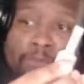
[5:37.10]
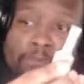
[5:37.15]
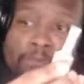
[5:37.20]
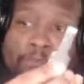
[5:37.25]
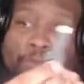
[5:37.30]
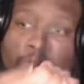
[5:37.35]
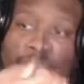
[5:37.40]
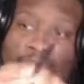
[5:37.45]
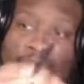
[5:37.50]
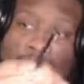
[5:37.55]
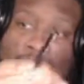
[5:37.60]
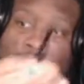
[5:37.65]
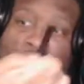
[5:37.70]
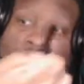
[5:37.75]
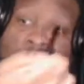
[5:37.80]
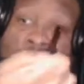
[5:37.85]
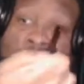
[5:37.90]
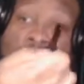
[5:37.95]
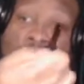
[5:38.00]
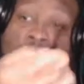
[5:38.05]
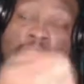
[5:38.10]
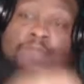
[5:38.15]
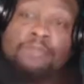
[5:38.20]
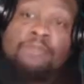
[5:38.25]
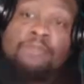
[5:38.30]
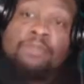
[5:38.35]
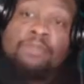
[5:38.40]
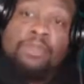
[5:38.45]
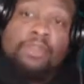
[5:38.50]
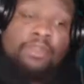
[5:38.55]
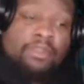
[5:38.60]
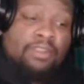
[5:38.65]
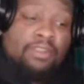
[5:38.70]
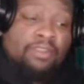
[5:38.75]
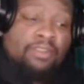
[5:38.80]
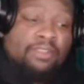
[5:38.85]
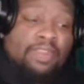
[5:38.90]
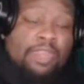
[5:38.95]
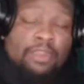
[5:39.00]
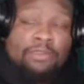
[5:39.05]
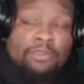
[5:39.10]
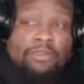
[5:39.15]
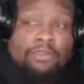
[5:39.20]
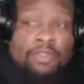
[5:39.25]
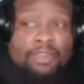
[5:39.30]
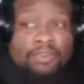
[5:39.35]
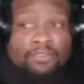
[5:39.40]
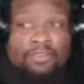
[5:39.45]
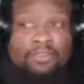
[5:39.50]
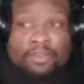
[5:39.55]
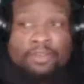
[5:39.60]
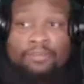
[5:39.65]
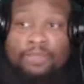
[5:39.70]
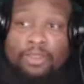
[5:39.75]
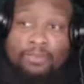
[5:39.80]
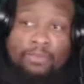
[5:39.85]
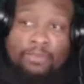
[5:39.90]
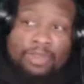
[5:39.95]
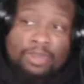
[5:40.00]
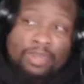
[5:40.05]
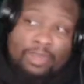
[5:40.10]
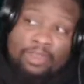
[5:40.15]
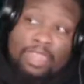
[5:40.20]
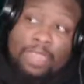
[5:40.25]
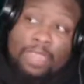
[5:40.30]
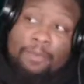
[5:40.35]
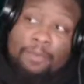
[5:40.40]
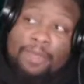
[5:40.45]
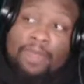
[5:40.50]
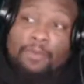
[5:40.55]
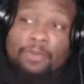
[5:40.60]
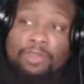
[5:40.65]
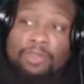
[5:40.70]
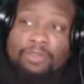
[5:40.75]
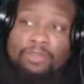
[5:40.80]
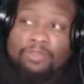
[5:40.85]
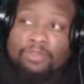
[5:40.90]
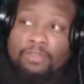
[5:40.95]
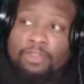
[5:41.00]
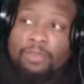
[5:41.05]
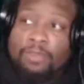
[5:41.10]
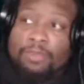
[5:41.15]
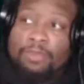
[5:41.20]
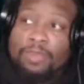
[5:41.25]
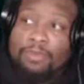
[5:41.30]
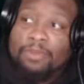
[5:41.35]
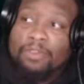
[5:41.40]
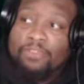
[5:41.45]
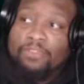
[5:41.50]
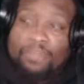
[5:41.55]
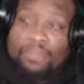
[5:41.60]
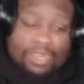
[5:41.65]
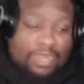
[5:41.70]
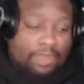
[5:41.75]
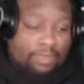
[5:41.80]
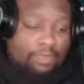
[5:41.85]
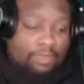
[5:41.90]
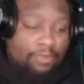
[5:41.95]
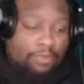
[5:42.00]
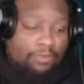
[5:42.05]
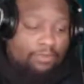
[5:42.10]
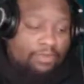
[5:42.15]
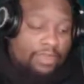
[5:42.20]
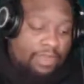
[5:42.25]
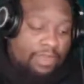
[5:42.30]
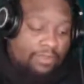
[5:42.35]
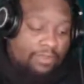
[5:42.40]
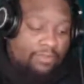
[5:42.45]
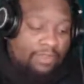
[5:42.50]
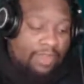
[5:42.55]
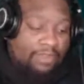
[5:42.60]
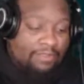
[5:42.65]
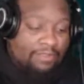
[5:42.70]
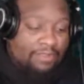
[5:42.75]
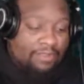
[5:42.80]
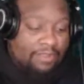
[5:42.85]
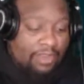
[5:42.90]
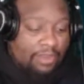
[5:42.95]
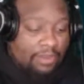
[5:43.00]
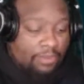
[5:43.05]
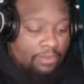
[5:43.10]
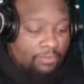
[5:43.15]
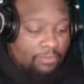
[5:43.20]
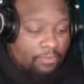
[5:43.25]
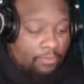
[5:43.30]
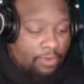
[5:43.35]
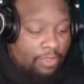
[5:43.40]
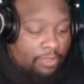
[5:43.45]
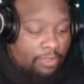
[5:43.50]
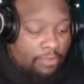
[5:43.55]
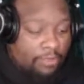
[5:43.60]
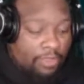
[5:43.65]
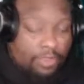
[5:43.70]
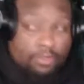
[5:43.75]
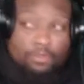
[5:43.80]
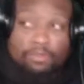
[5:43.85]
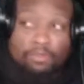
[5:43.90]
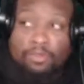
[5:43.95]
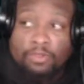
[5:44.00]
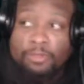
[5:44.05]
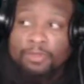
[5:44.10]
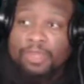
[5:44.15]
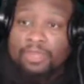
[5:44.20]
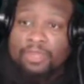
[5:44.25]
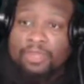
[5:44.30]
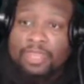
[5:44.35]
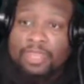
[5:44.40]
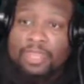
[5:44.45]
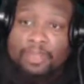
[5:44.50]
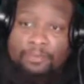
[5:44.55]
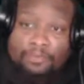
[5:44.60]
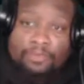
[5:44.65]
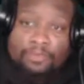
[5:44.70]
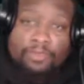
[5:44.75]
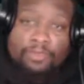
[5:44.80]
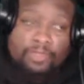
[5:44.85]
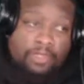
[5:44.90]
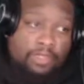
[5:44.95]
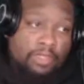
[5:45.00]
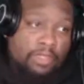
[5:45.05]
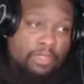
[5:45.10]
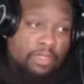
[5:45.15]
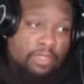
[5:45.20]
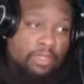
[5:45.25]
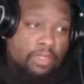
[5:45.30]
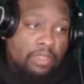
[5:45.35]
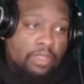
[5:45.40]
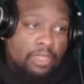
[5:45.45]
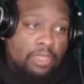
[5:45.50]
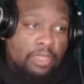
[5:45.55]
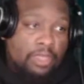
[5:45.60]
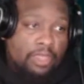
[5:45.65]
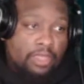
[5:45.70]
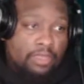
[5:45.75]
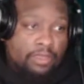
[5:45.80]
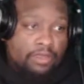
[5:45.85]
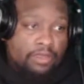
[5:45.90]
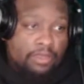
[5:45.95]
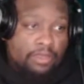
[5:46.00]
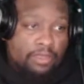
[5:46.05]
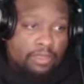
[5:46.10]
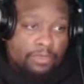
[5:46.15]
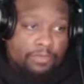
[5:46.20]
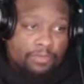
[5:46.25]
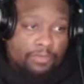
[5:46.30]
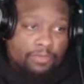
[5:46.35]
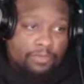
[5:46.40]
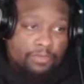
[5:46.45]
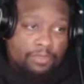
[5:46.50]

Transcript: which is a flash drive of a uh, discography of the stuff I already came out with. So you can be able to check out those things. So that's the thing that's really, really cool about that. And um,